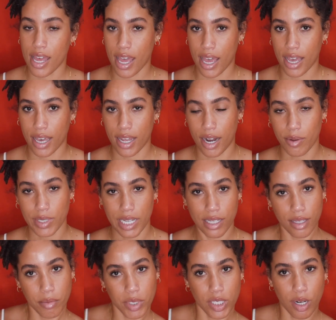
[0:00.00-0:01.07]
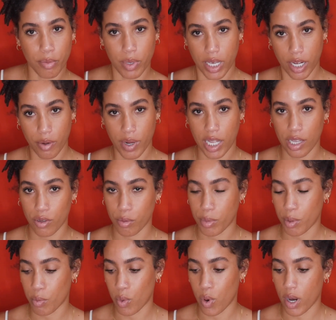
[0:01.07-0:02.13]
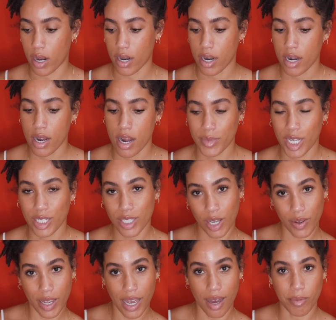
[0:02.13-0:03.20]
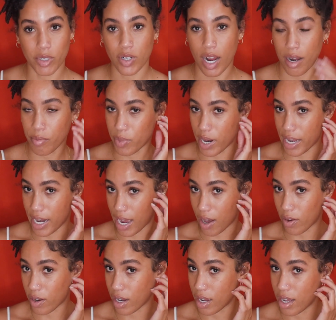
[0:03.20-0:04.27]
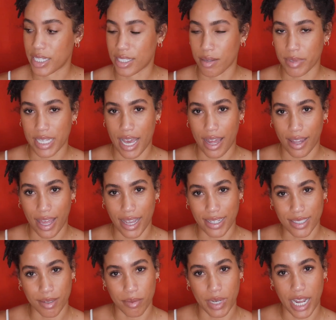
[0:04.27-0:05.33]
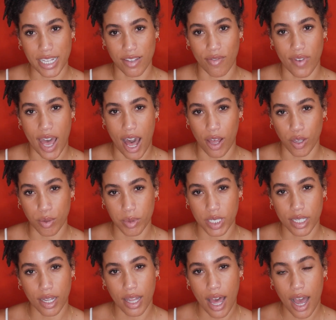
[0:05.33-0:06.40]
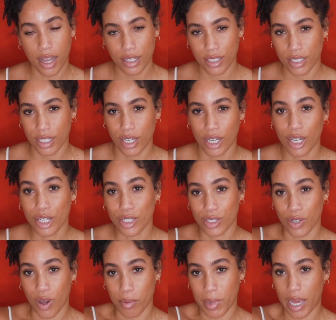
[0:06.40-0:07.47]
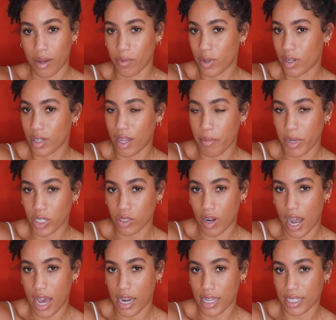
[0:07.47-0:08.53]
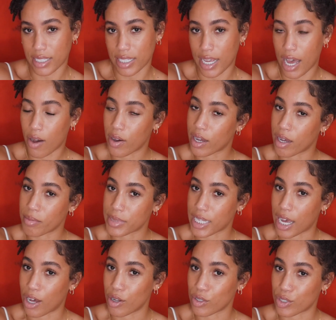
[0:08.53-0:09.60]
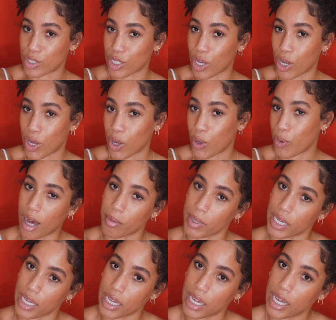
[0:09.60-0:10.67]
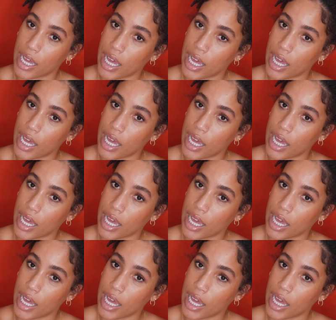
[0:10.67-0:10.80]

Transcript: and I was like, let me start playing around a little bit more. So yeah, I'm gonna try to braid out. It seems to add like some nice volume to the locks. So I'm like, well, let me try it and see how it comes out. So I'll be